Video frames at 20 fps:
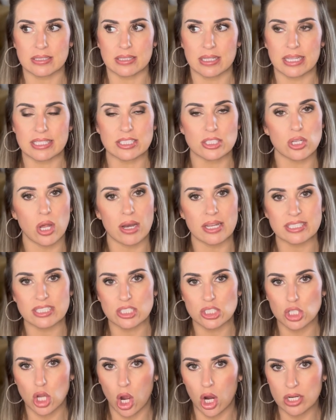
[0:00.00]
it's not as
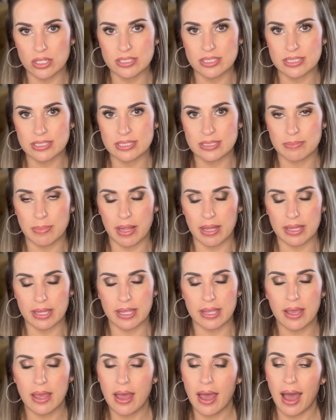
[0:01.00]
tart smelling.